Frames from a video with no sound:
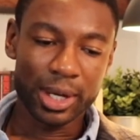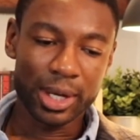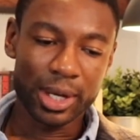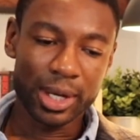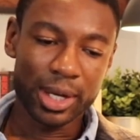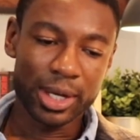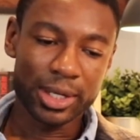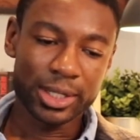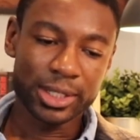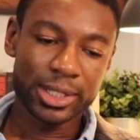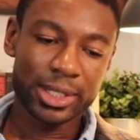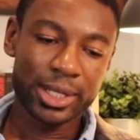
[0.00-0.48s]

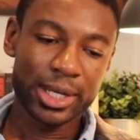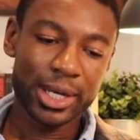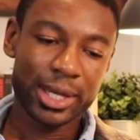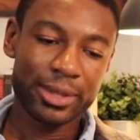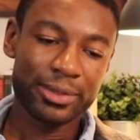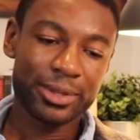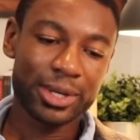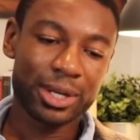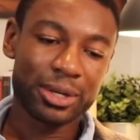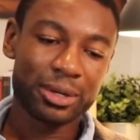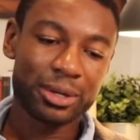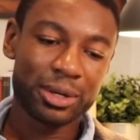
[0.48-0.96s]

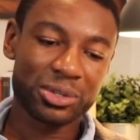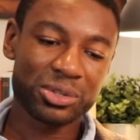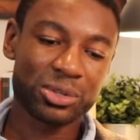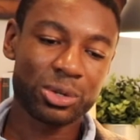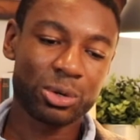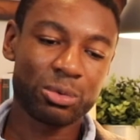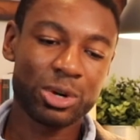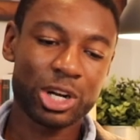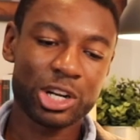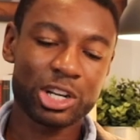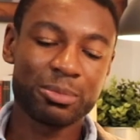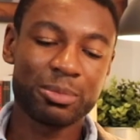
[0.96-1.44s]
Again, the
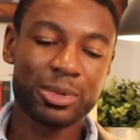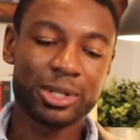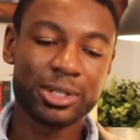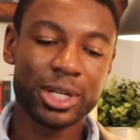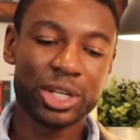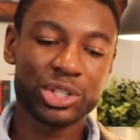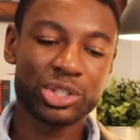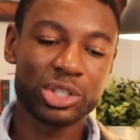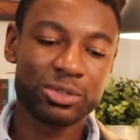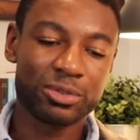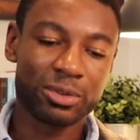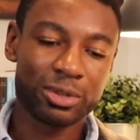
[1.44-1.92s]
initial
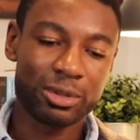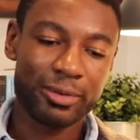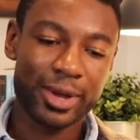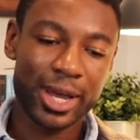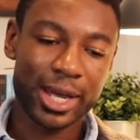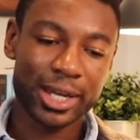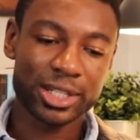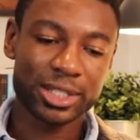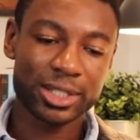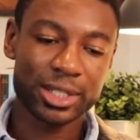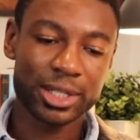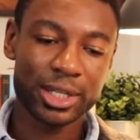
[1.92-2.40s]
recommendations for the
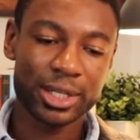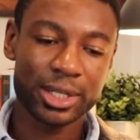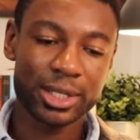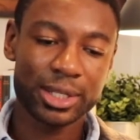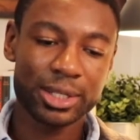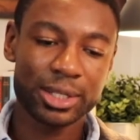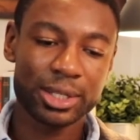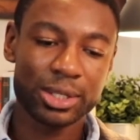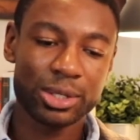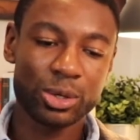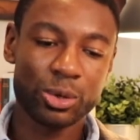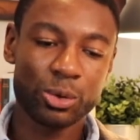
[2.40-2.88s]

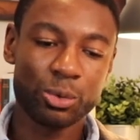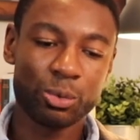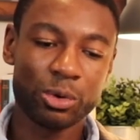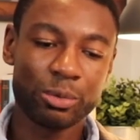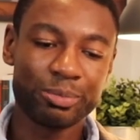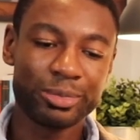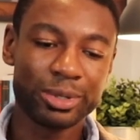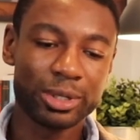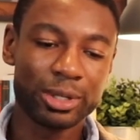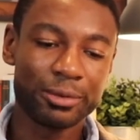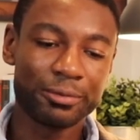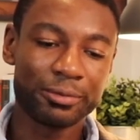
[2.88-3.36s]
vaccine will
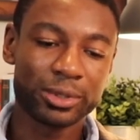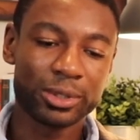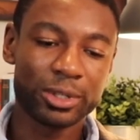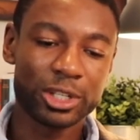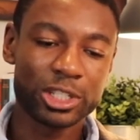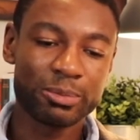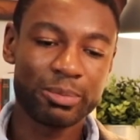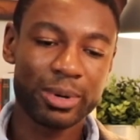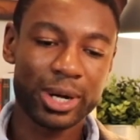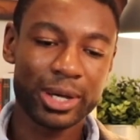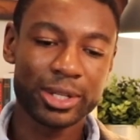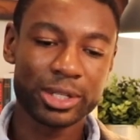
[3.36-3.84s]
be
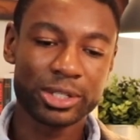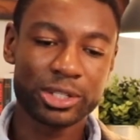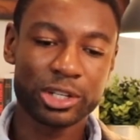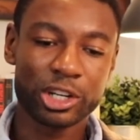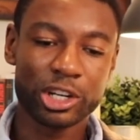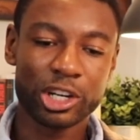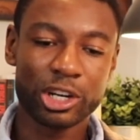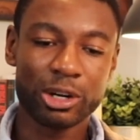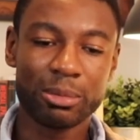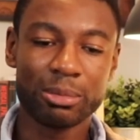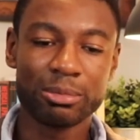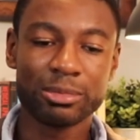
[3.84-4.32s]
influenced by the
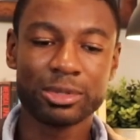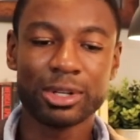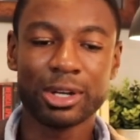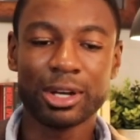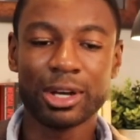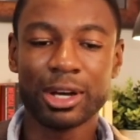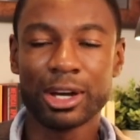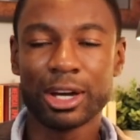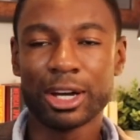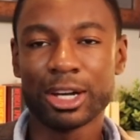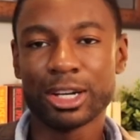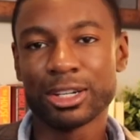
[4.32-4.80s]
terms
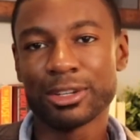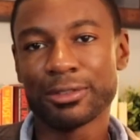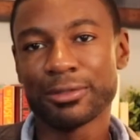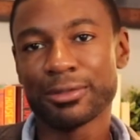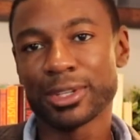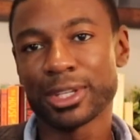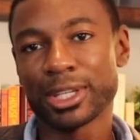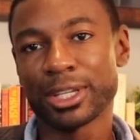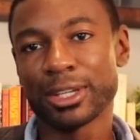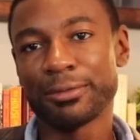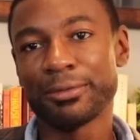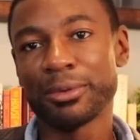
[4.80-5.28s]
of
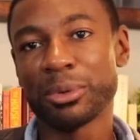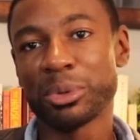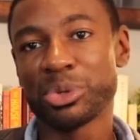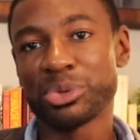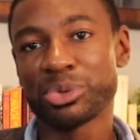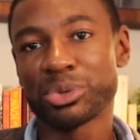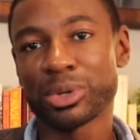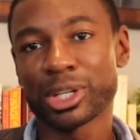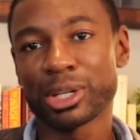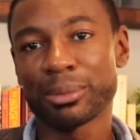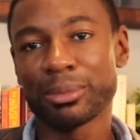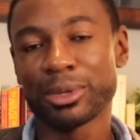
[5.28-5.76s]
the Food and
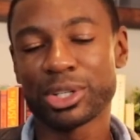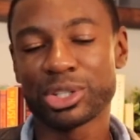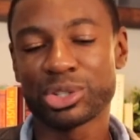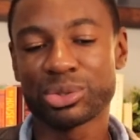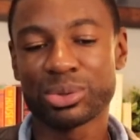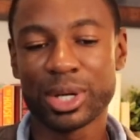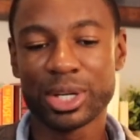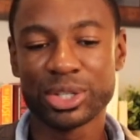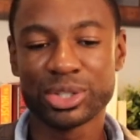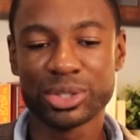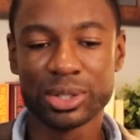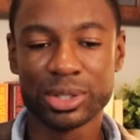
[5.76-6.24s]
Drug
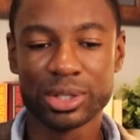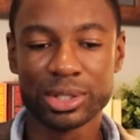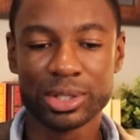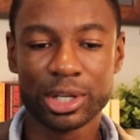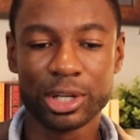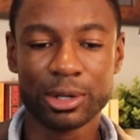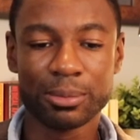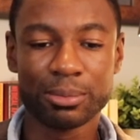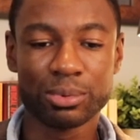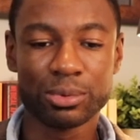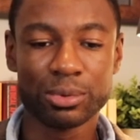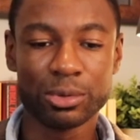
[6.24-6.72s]
Administration's
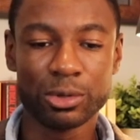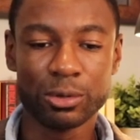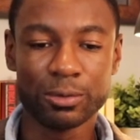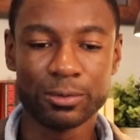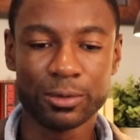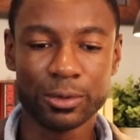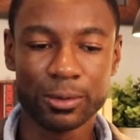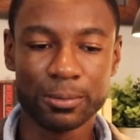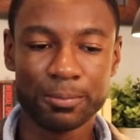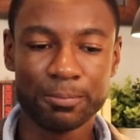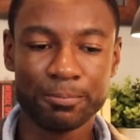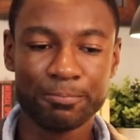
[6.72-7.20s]

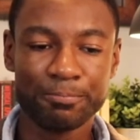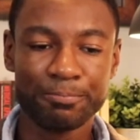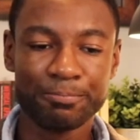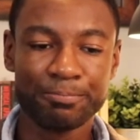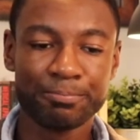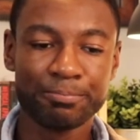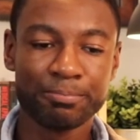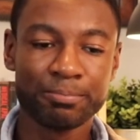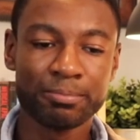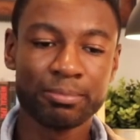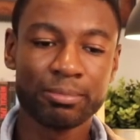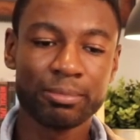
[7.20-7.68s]
approval.
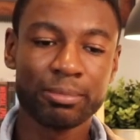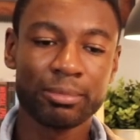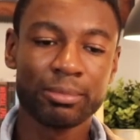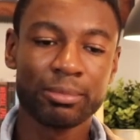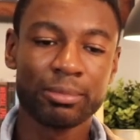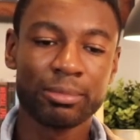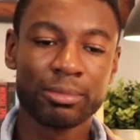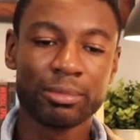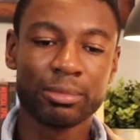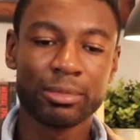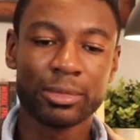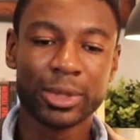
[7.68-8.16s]

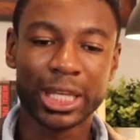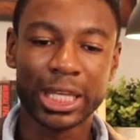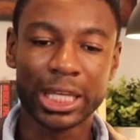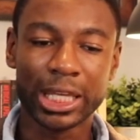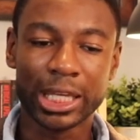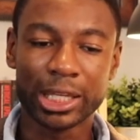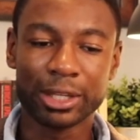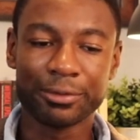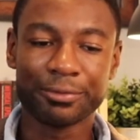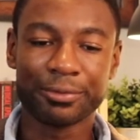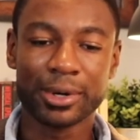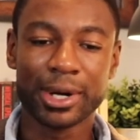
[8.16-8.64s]

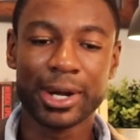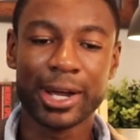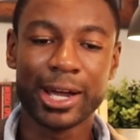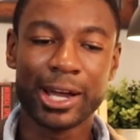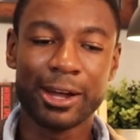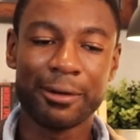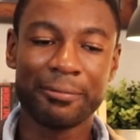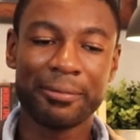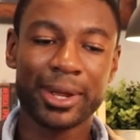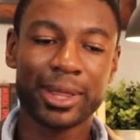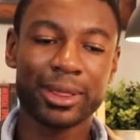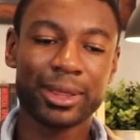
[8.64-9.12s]
For
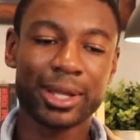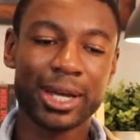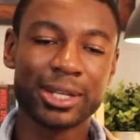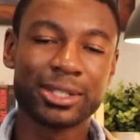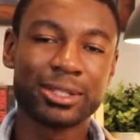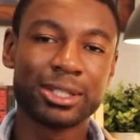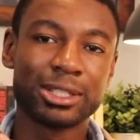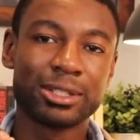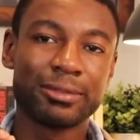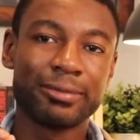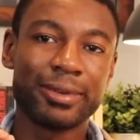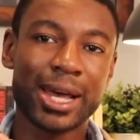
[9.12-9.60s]
every
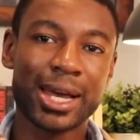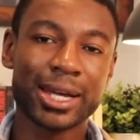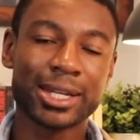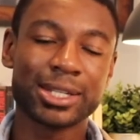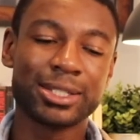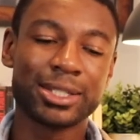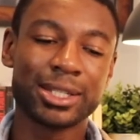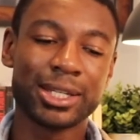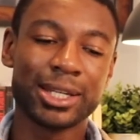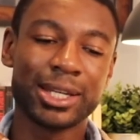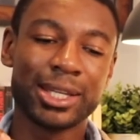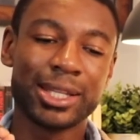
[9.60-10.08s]
licensed
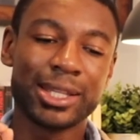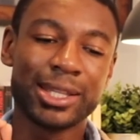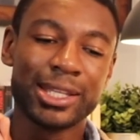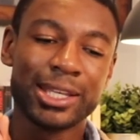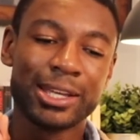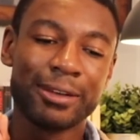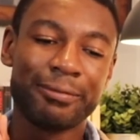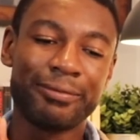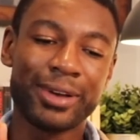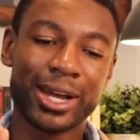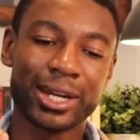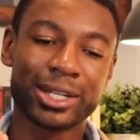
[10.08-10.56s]
vaccine, the
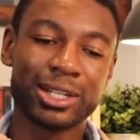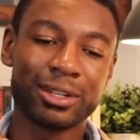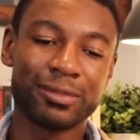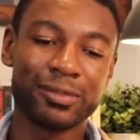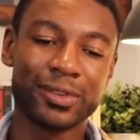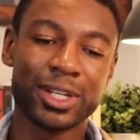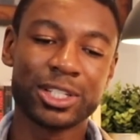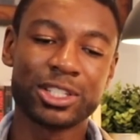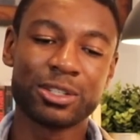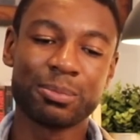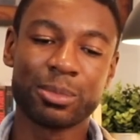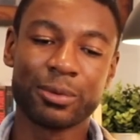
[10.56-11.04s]

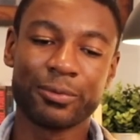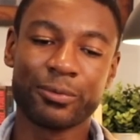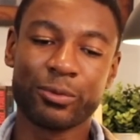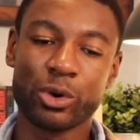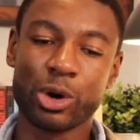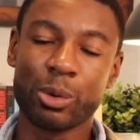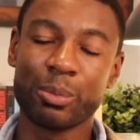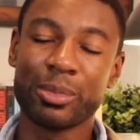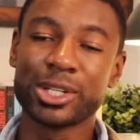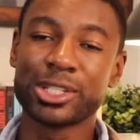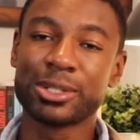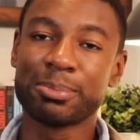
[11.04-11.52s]
effectiveness and
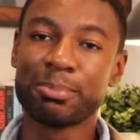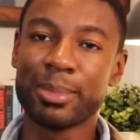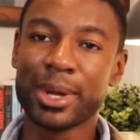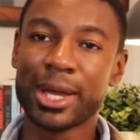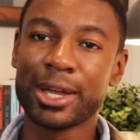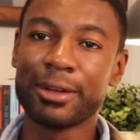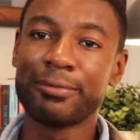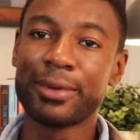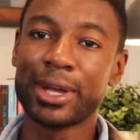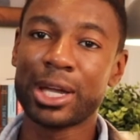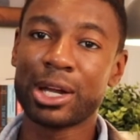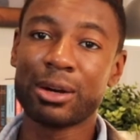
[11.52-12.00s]
performance
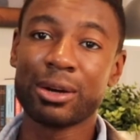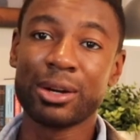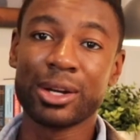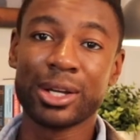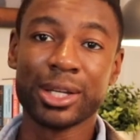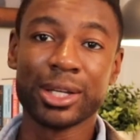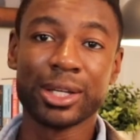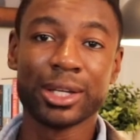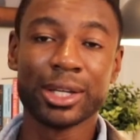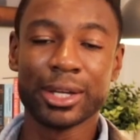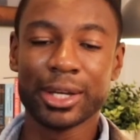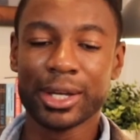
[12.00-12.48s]
may
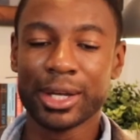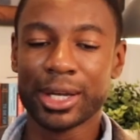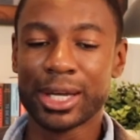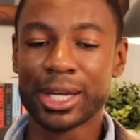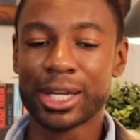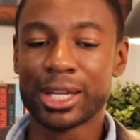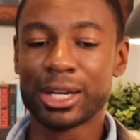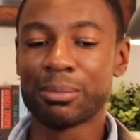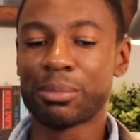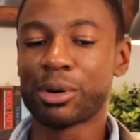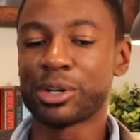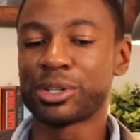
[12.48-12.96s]
vary
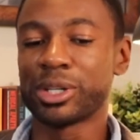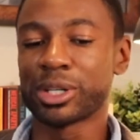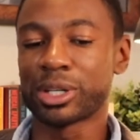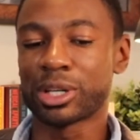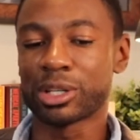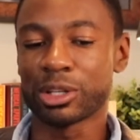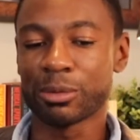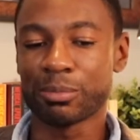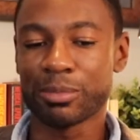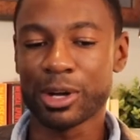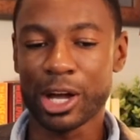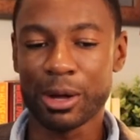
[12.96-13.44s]
in
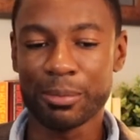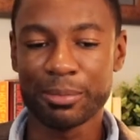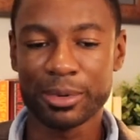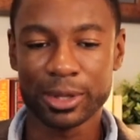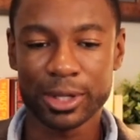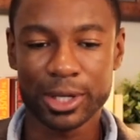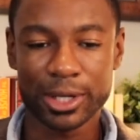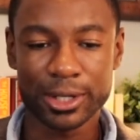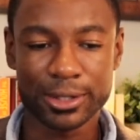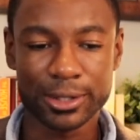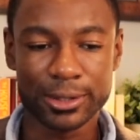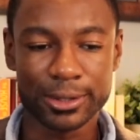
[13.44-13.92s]
particular
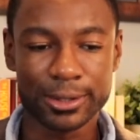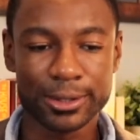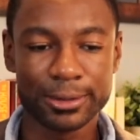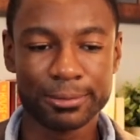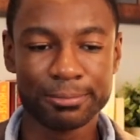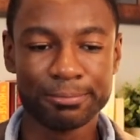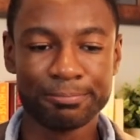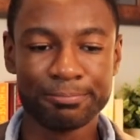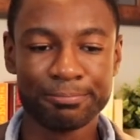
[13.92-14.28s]
populations.